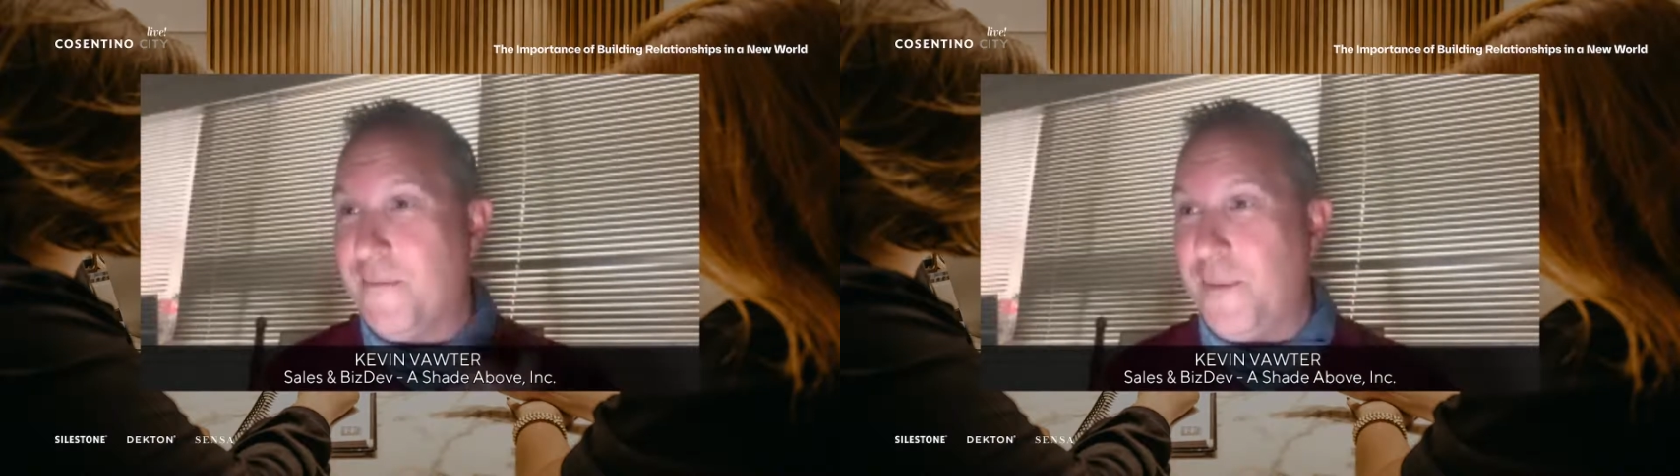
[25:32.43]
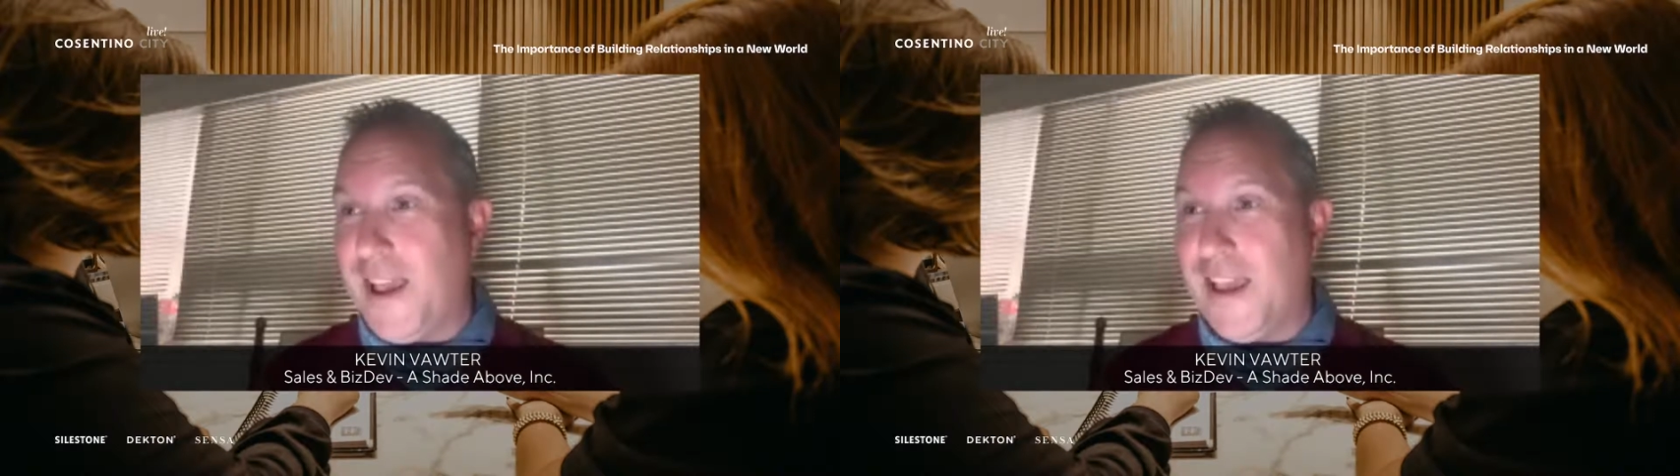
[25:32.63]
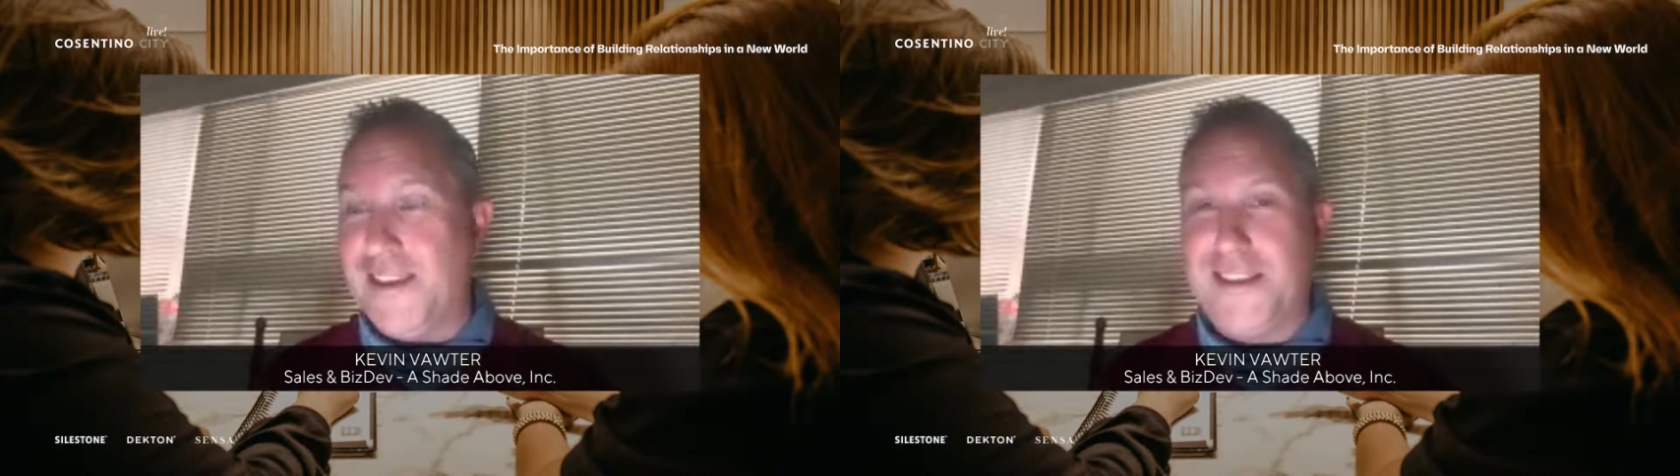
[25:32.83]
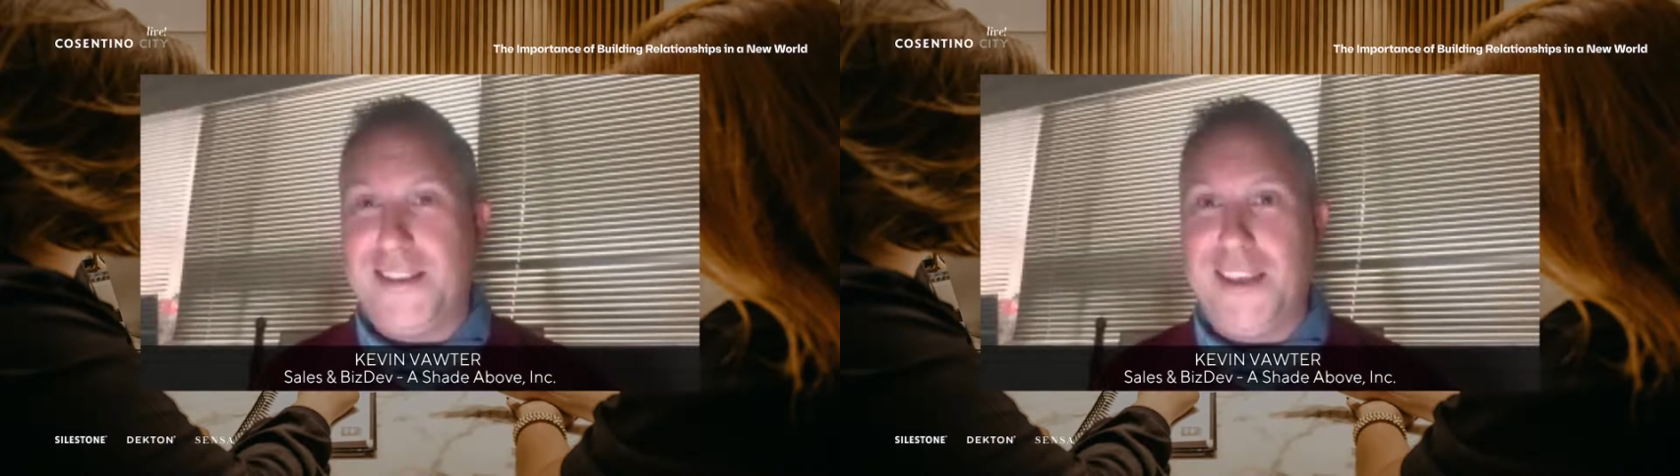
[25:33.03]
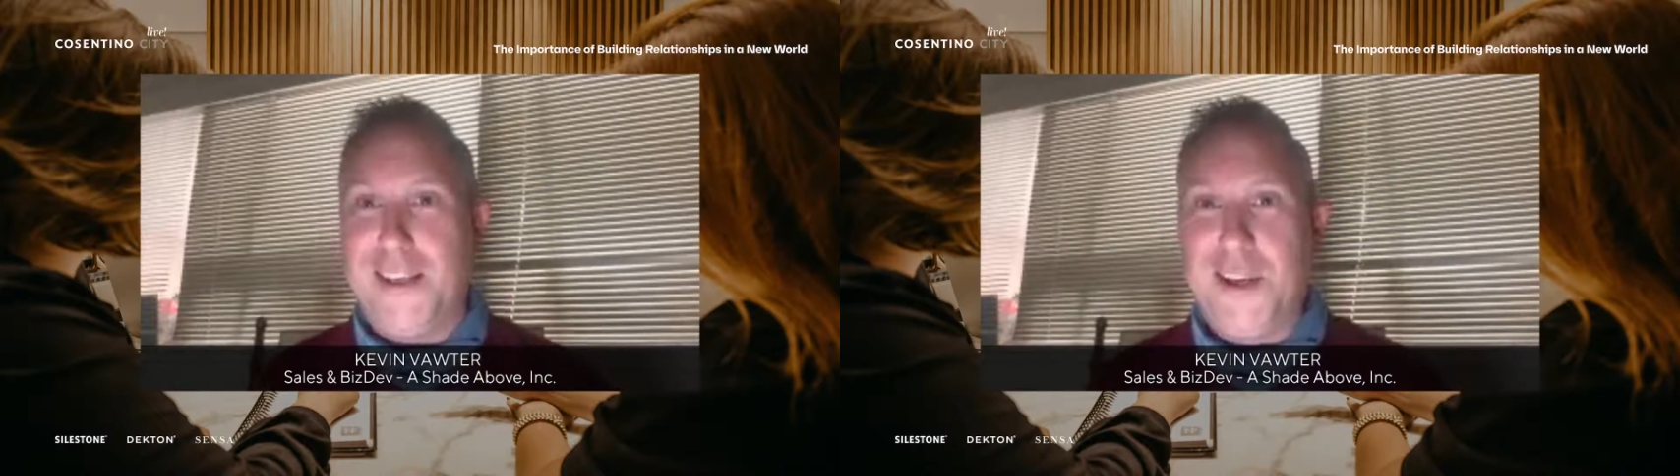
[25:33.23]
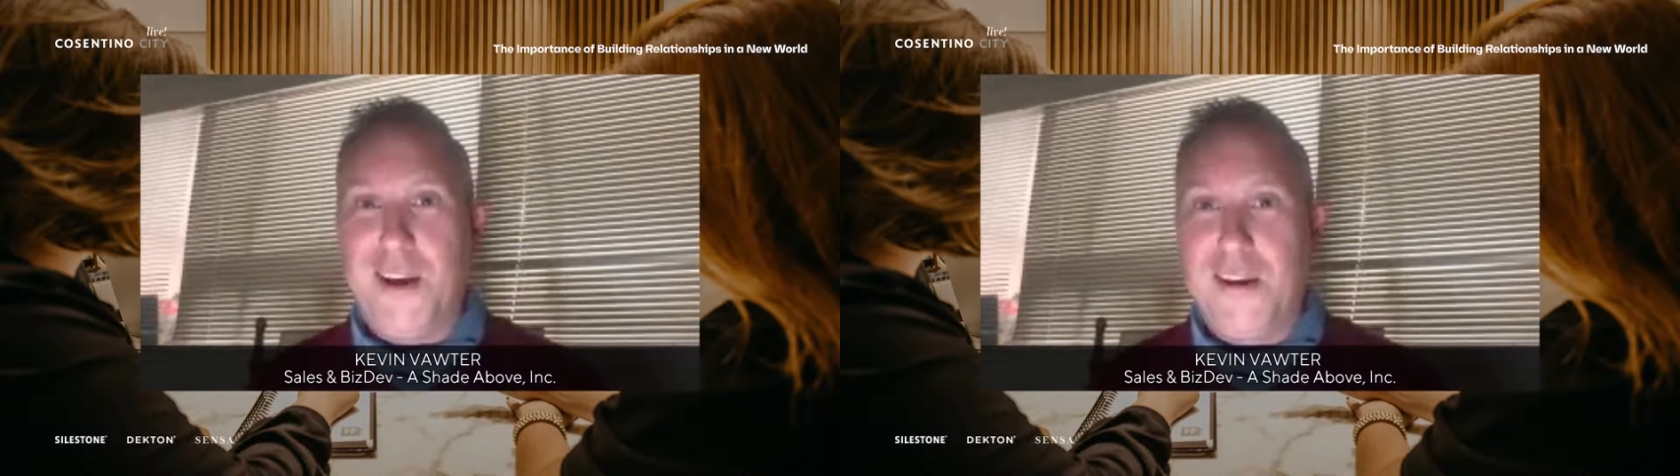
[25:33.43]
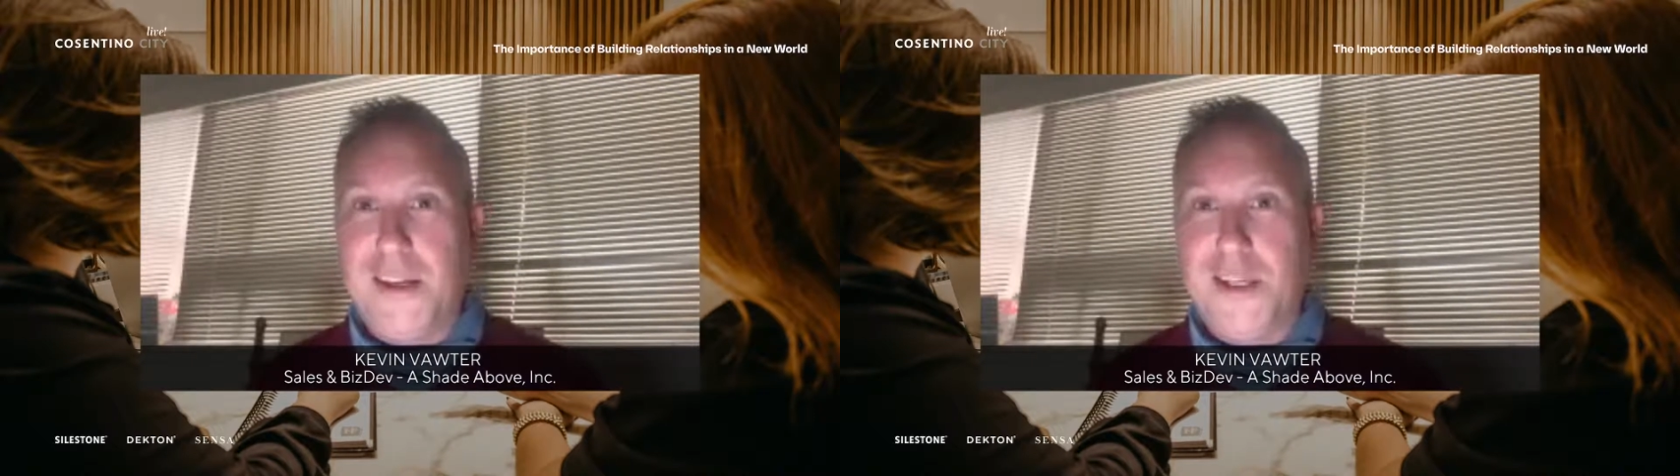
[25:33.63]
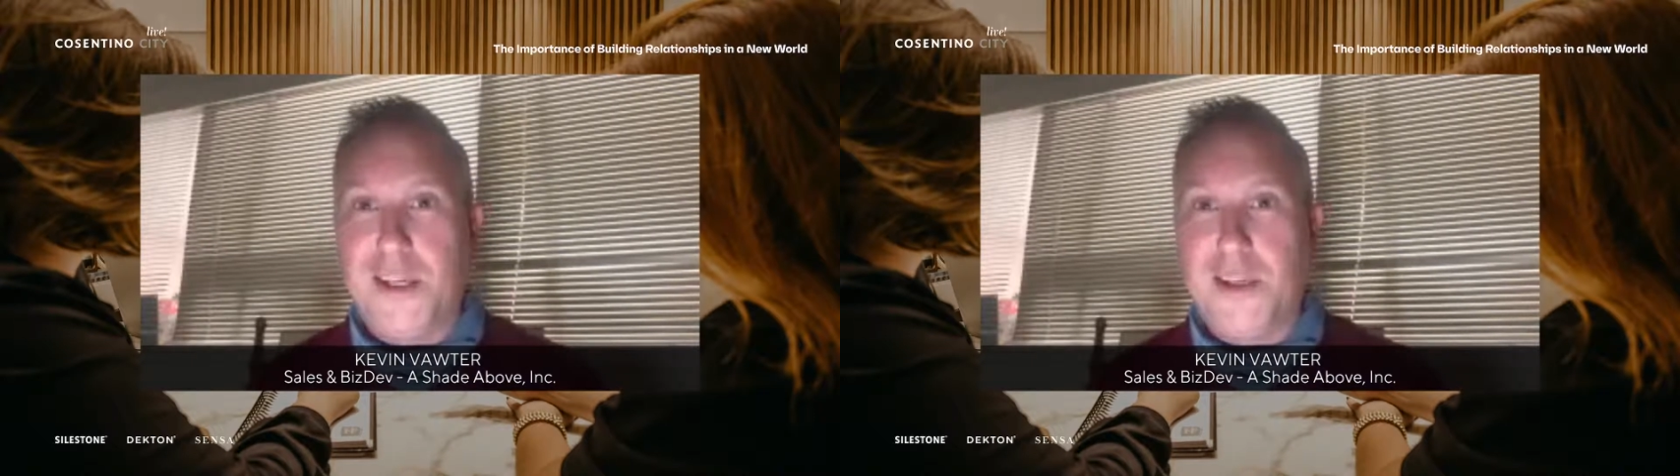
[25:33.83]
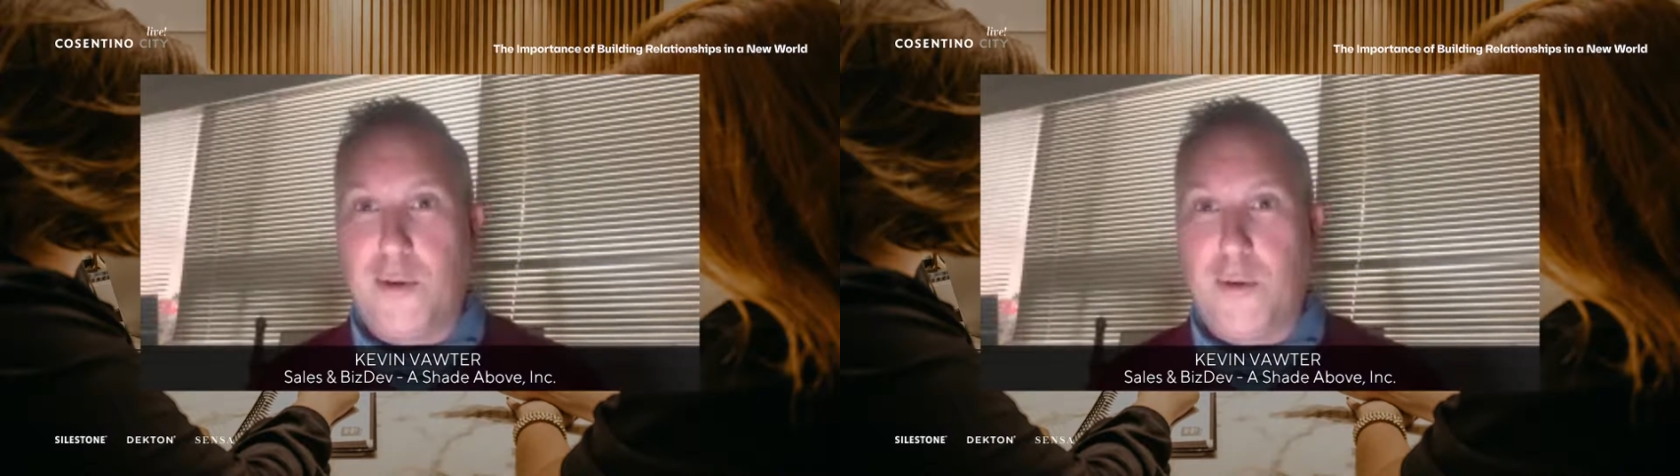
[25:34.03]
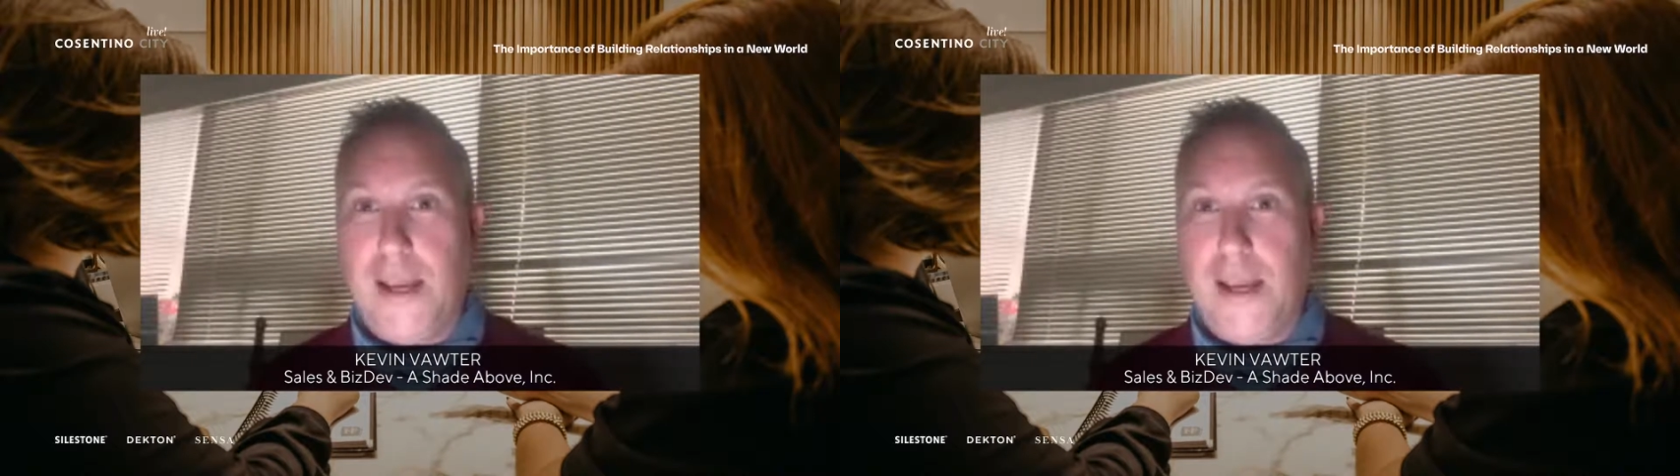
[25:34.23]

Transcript: because this year is just